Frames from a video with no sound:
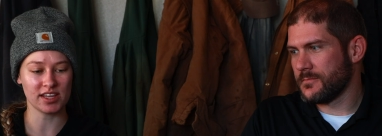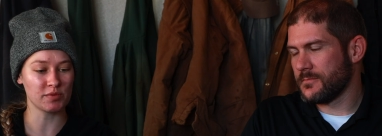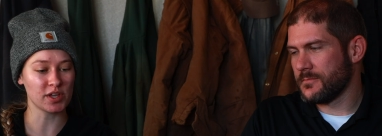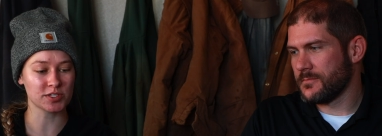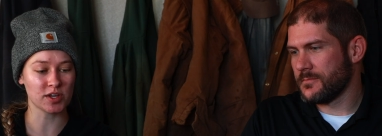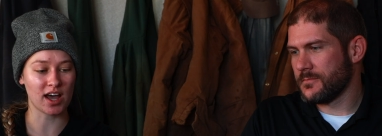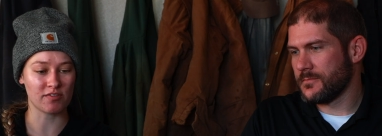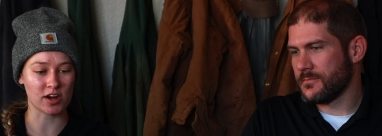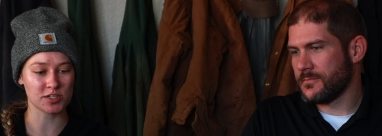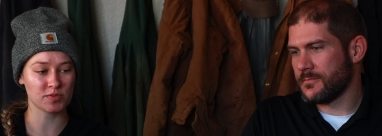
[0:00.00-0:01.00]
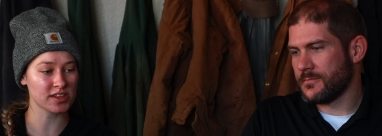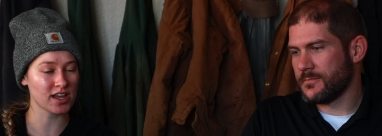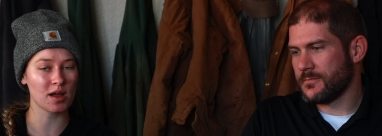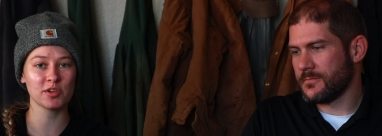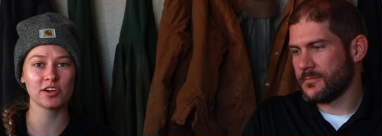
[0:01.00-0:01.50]
Speaker 1: and then we also have our swath
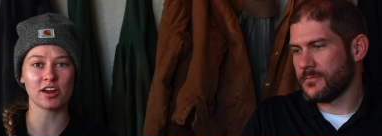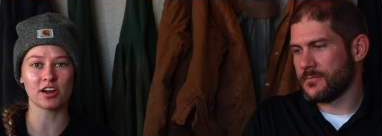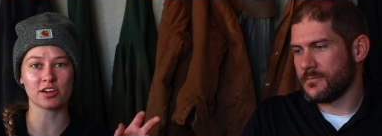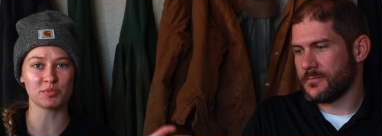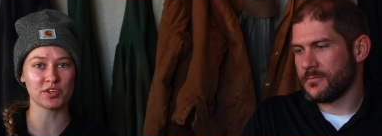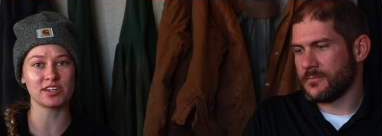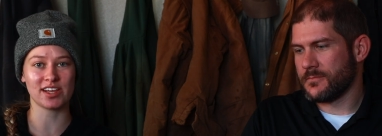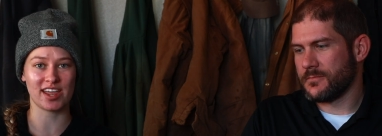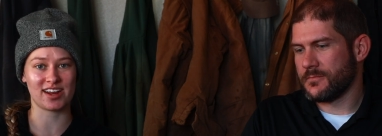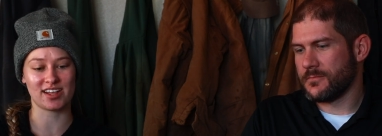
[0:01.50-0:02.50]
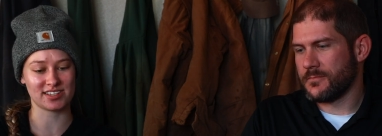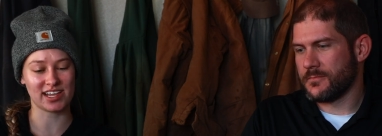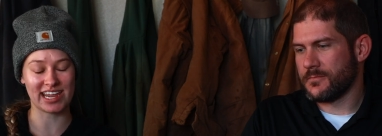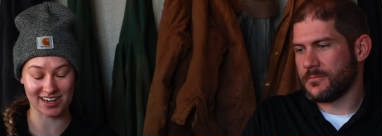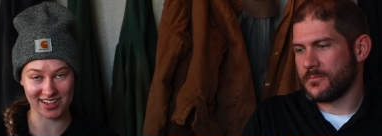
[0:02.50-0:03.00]
gobbler and our computer to
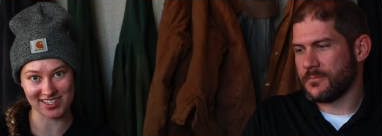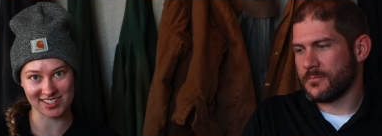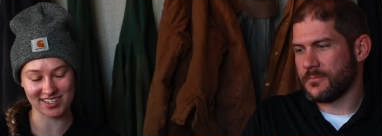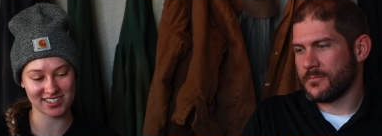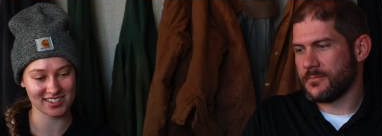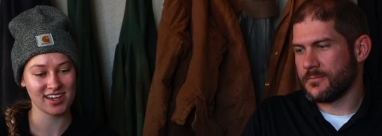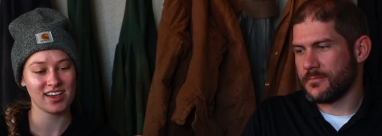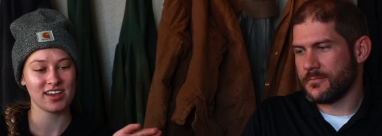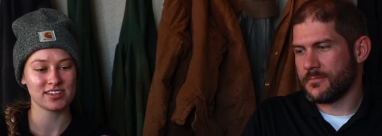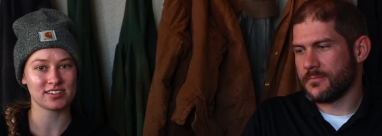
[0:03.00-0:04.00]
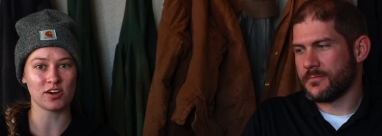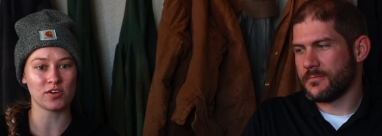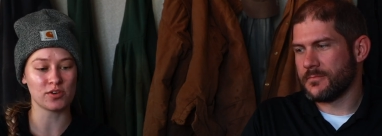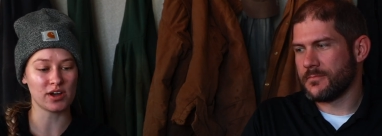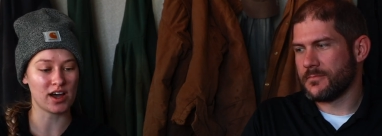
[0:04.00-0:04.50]
analyze it. So